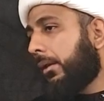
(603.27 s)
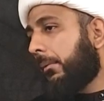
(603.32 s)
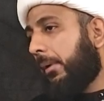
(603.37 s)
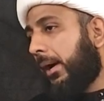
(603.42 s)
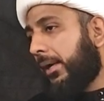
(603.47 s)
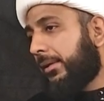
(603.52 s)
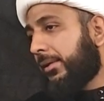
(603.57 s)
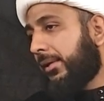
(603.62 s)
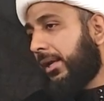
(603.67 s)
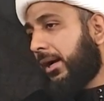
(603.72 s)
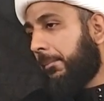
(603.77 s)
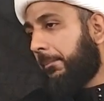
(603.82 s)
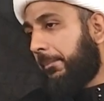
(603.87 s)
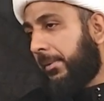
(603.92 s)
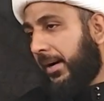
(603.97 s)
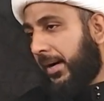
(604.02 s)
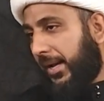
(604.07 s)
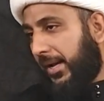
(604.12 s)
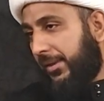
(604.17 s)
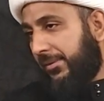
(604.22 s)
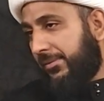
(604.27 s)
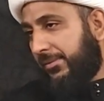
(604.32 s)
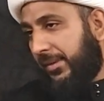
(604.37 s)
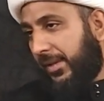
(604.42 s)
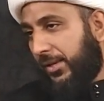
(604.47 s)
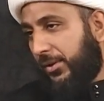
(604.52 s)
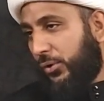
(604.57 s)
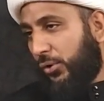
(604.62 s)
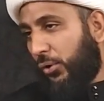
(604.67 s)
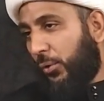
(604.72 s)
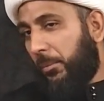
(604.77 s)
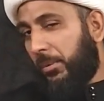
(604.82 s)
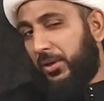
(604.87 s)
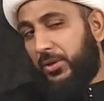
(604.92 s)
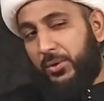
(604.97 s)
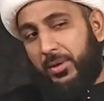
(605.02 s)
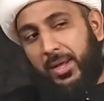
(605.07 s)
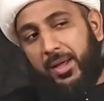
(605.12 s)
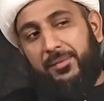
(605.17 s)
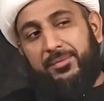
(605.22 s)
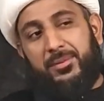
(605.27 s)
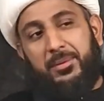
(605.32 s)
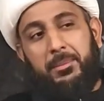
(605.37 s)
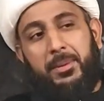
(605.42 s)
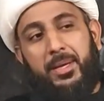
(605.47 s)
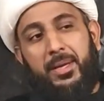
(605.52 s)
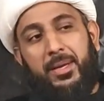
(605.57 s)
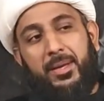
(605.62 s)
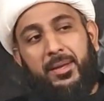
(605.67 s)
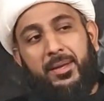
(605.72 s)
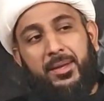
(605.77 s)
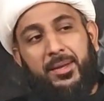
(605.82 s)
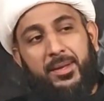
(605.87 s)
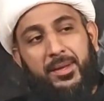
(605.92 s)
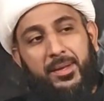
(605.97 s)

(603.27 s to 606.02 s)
Imagine how pious and noble you have to be